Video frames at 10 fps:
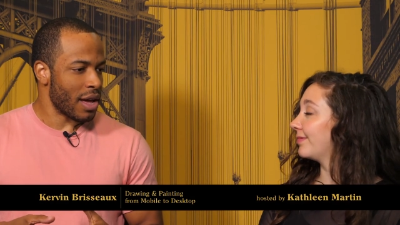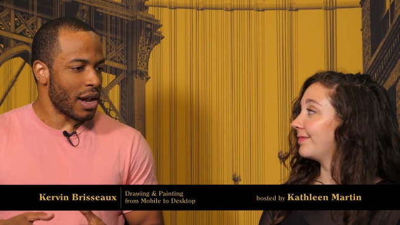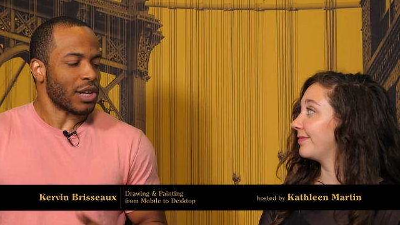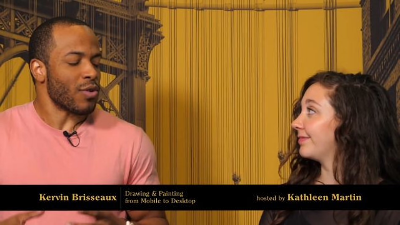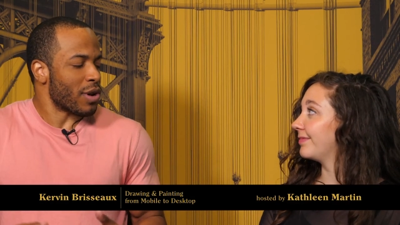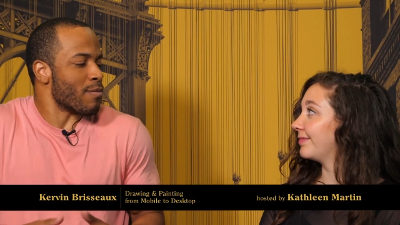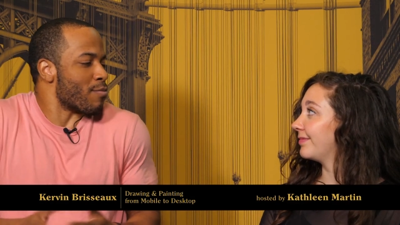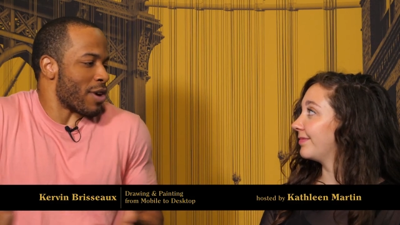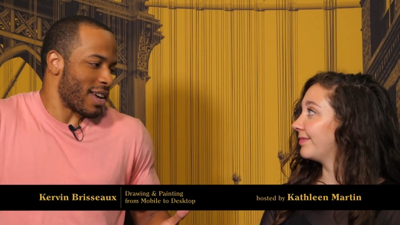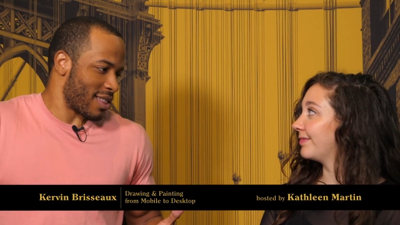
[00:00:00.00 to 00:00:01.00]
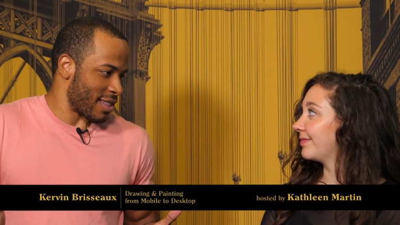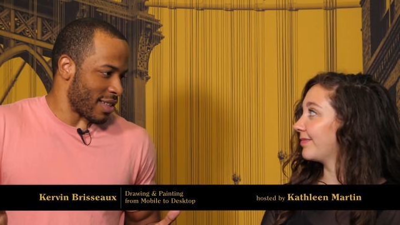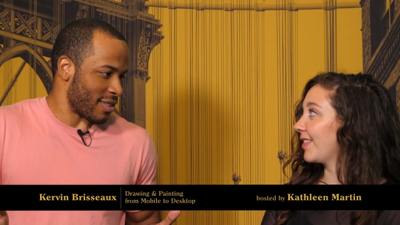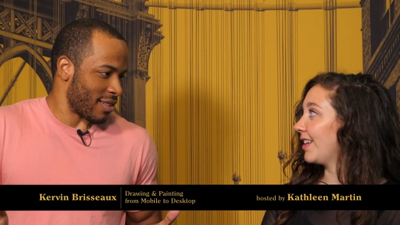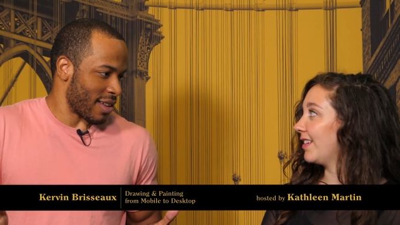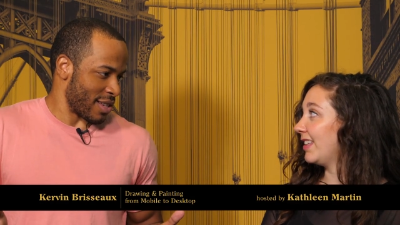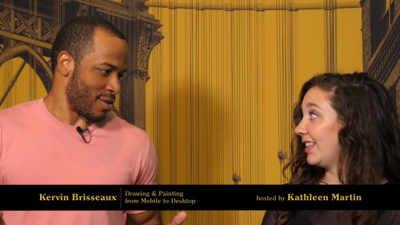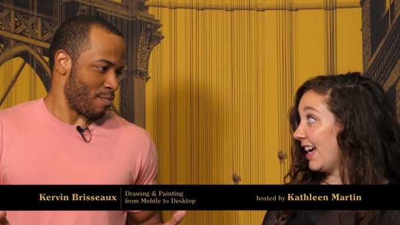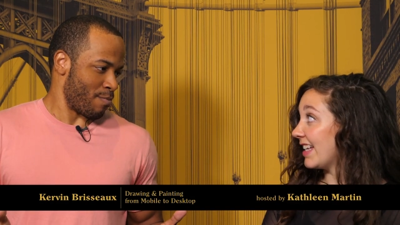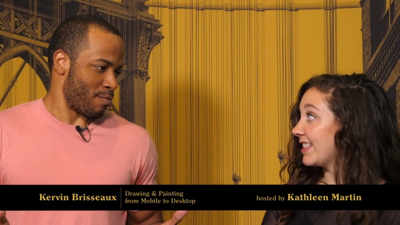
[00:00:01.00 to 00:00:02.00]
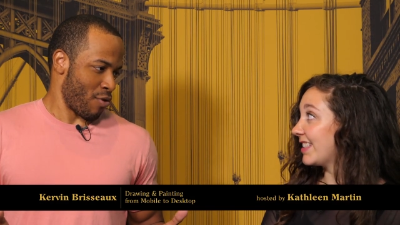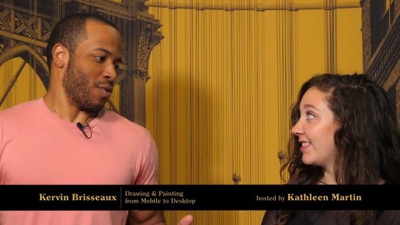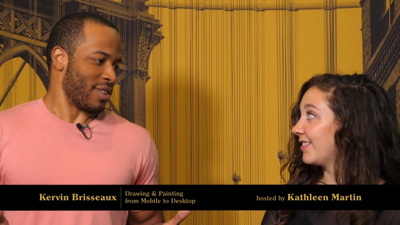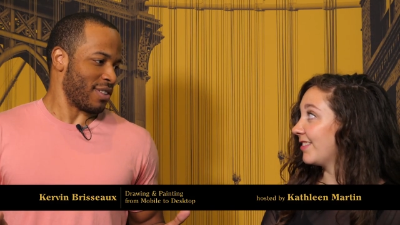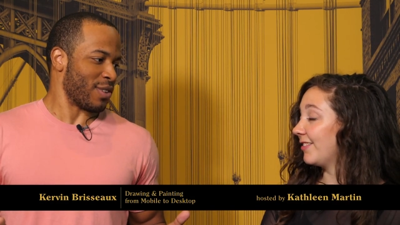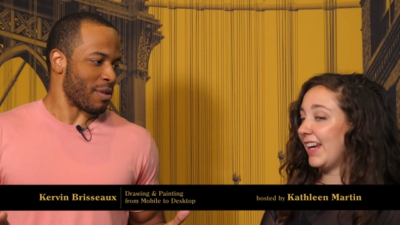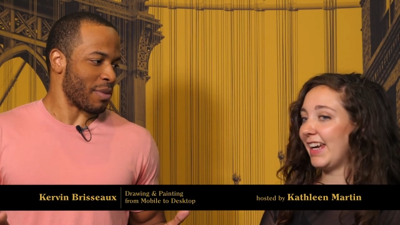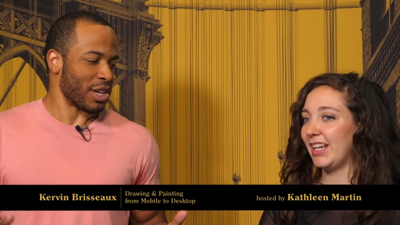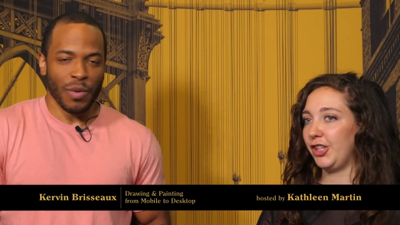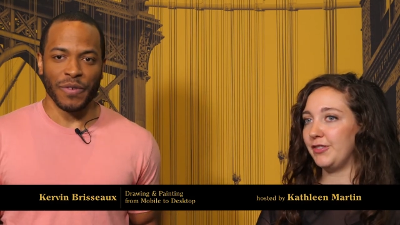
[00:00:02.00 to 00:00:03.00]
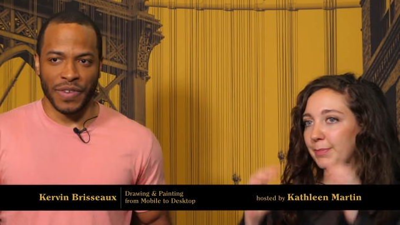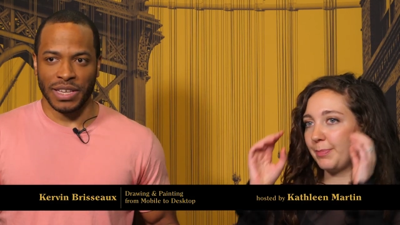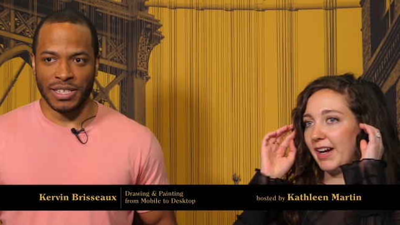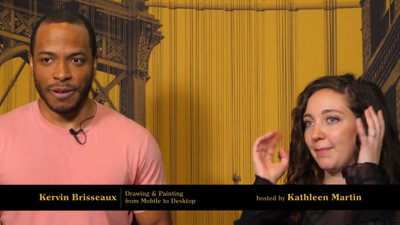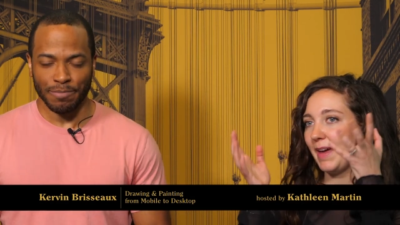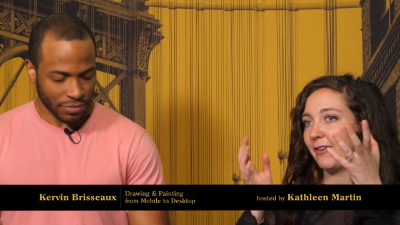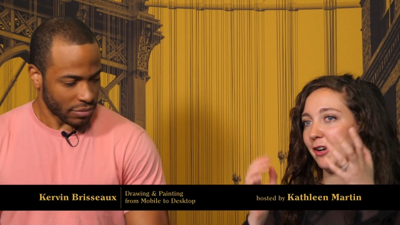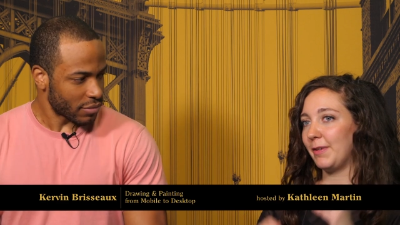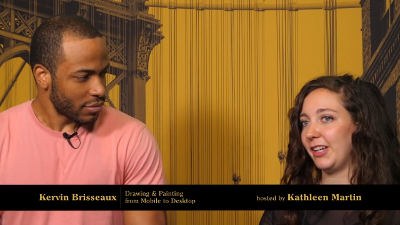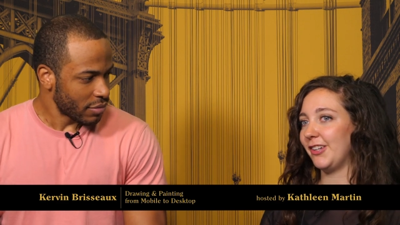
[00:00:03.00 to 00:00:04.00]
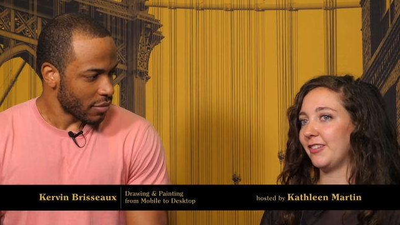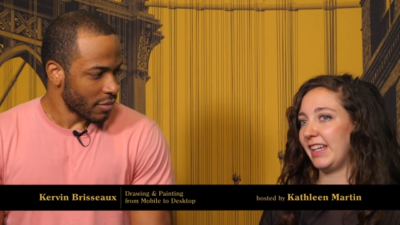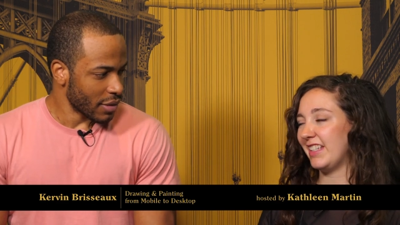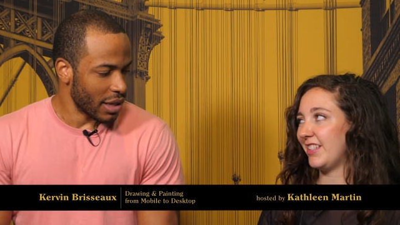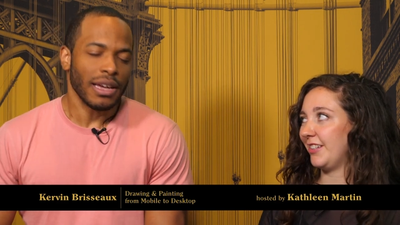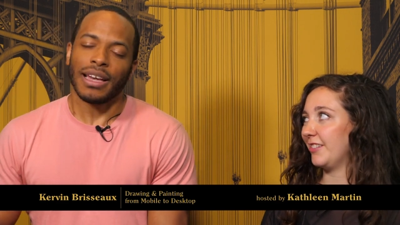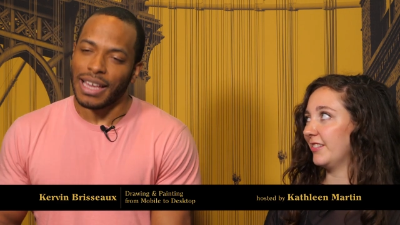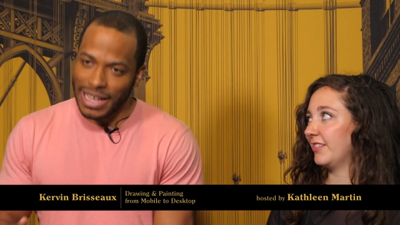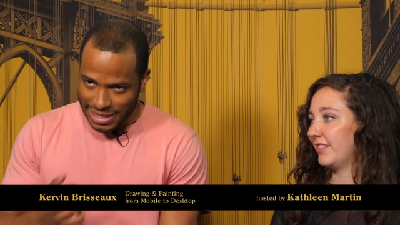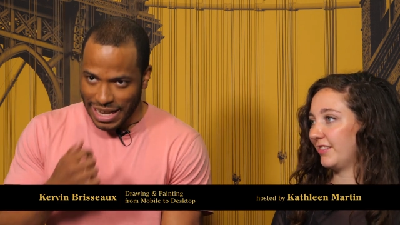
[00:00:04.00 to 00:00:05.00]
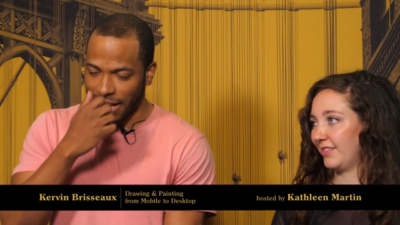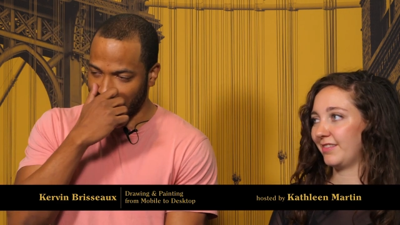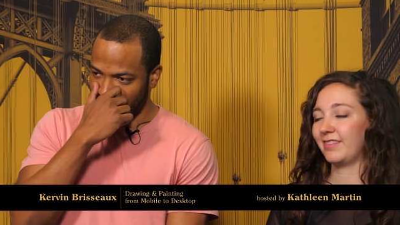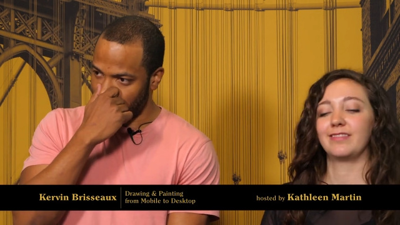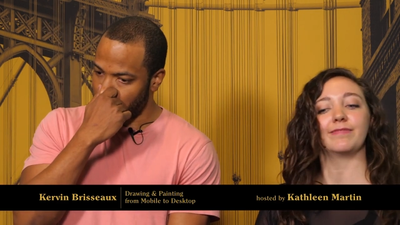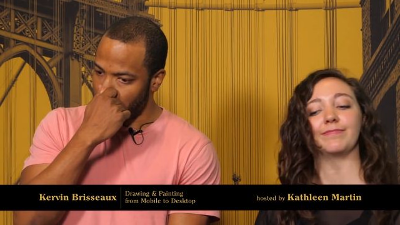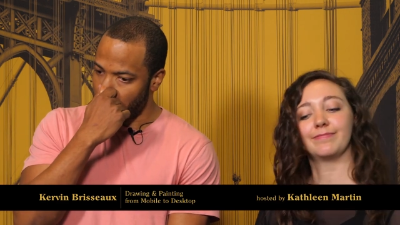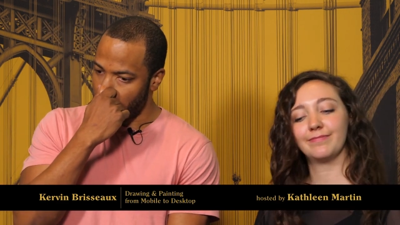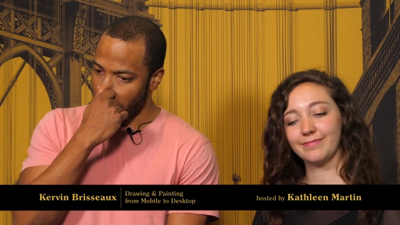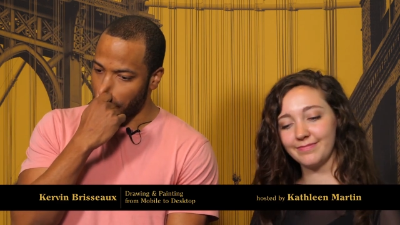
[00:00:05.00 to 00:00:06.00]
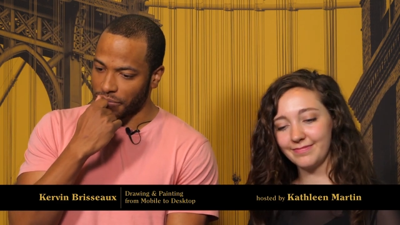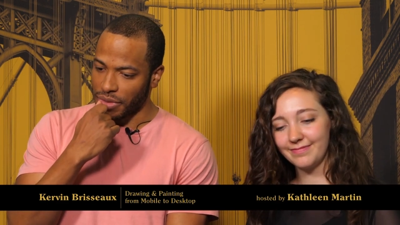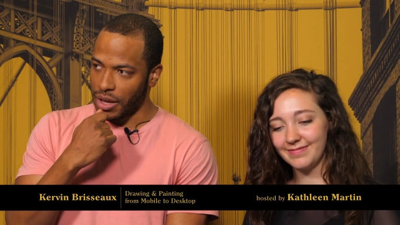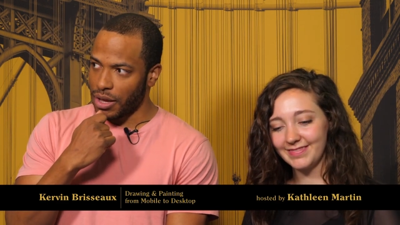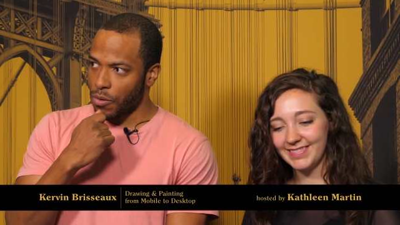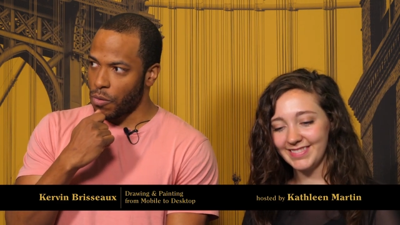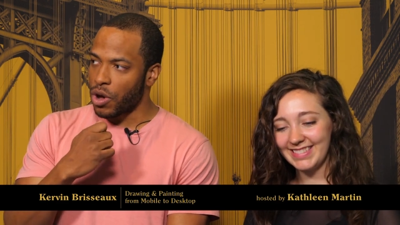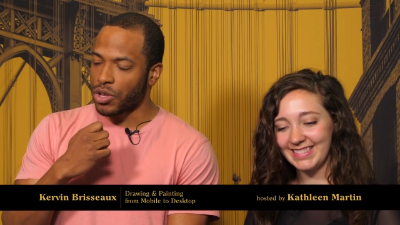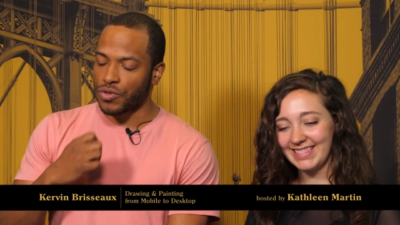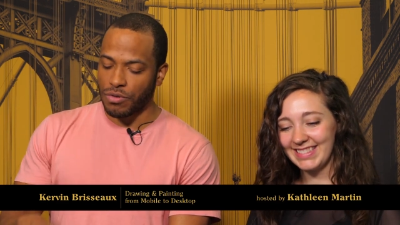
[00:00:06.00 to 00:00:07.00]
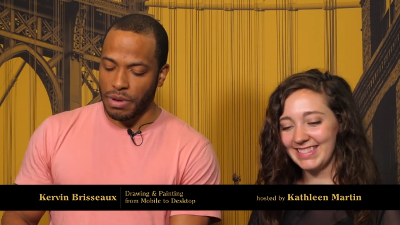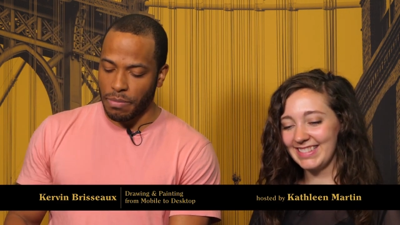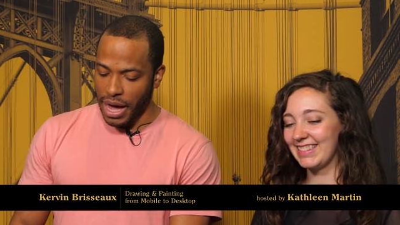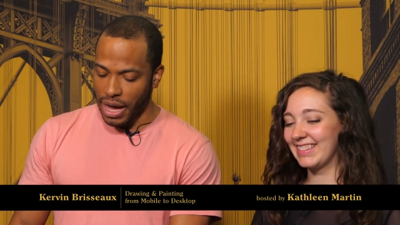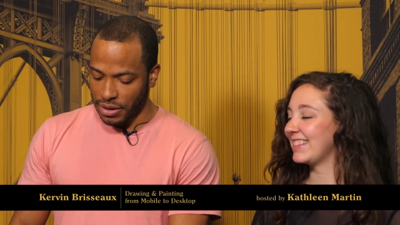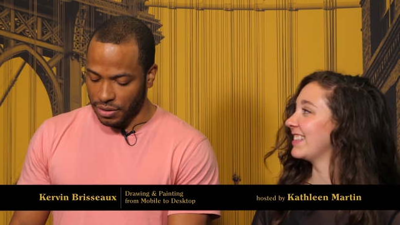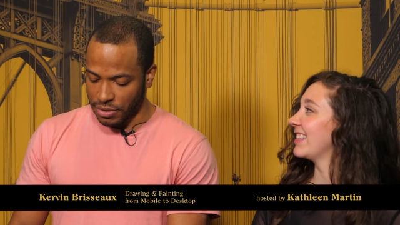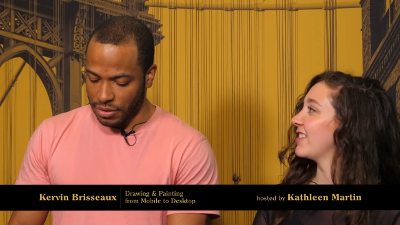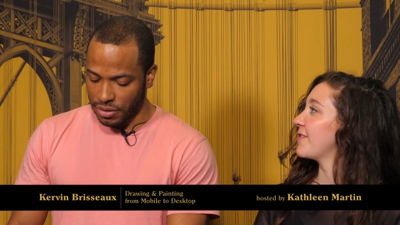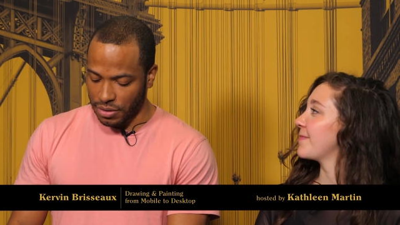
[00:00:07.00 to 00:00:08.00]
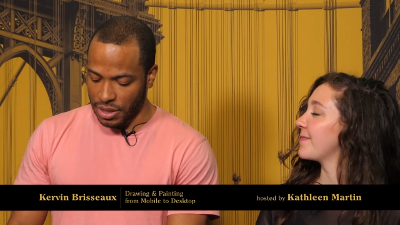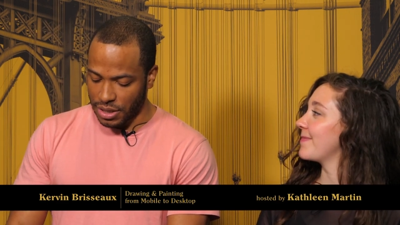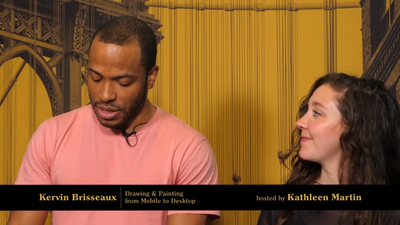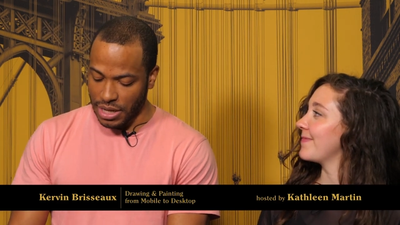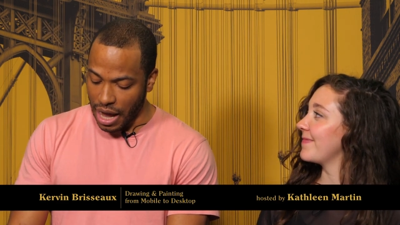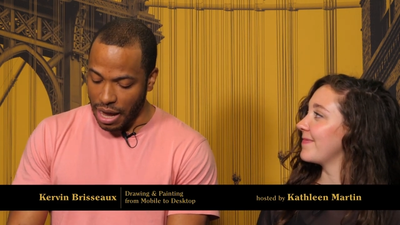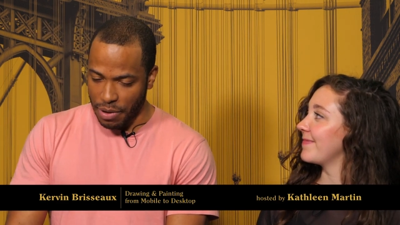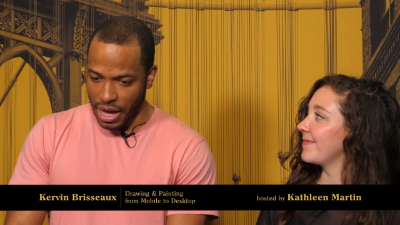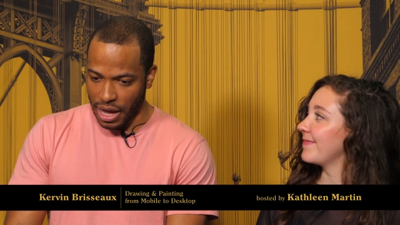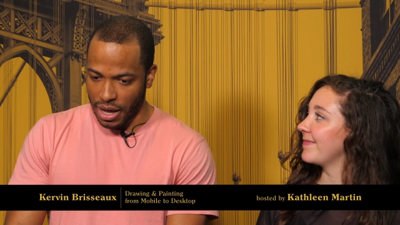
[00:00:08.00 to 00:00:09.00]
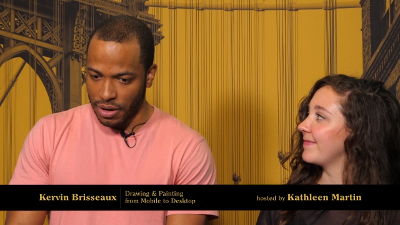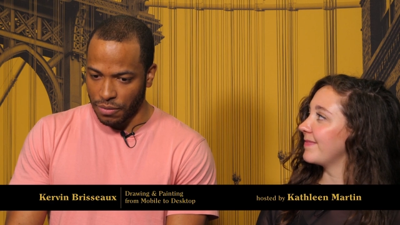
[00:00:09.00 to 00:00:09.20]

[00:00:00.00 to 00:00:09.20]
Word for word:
Speaker 1: like you don't want to break anything that, that isn't yes. broken. You know? right, you and use brain it.
Speaker 2: power when you don't need to.
Speaker 1: Exactly. But what drew me back into the iPad